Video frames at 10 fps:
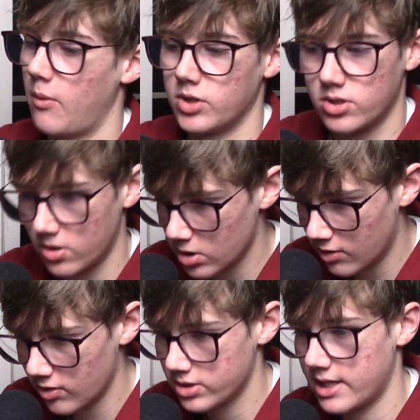It was
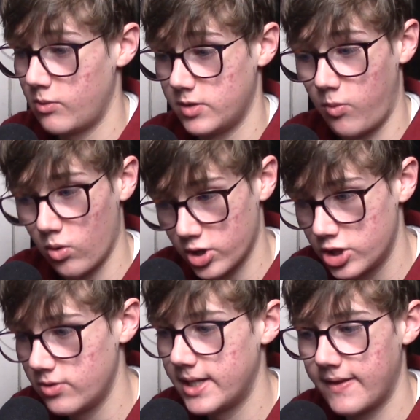turnovers. It was poor
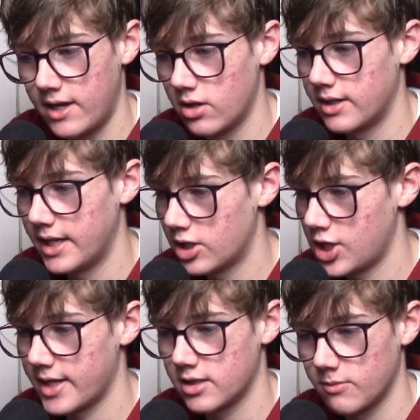shooting. They couldn't
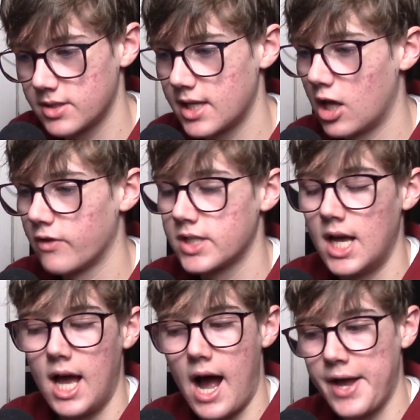hit shots themselves.